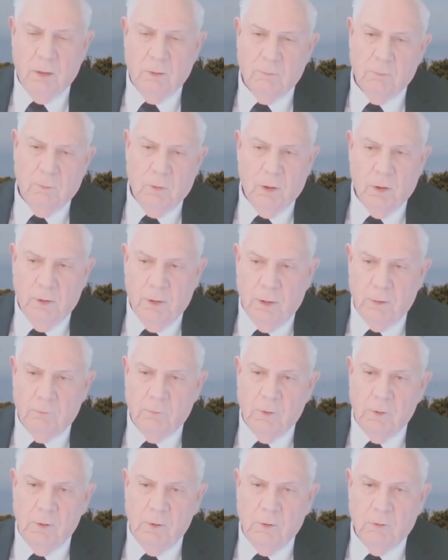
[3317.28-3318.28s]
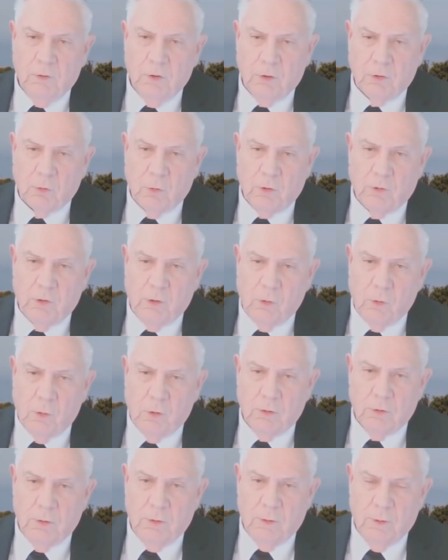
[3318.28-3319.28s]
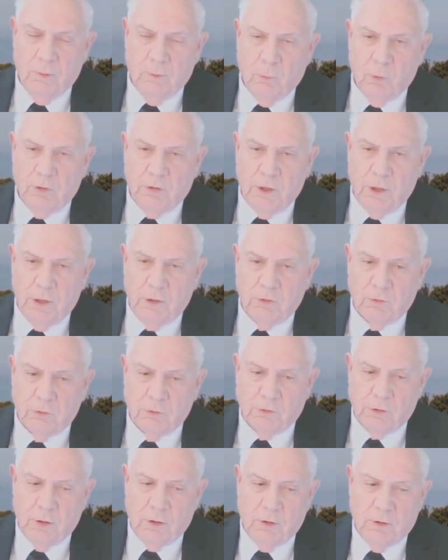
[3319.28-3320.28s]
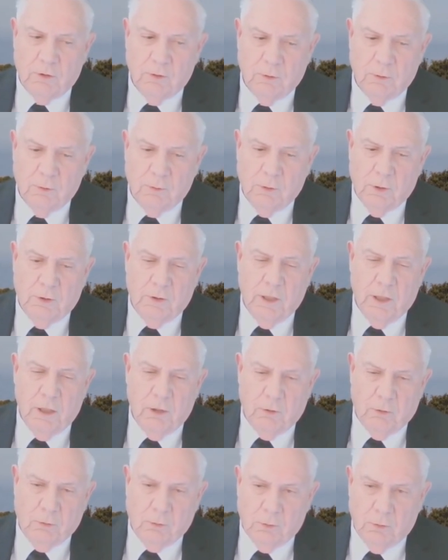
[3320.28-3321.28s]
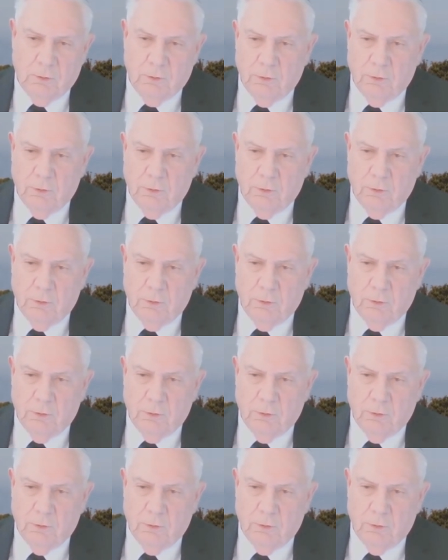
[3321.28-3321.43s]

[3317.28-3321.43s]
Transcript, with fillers: well that that's what the Lord, uh, what the angel said to uh, Daniel.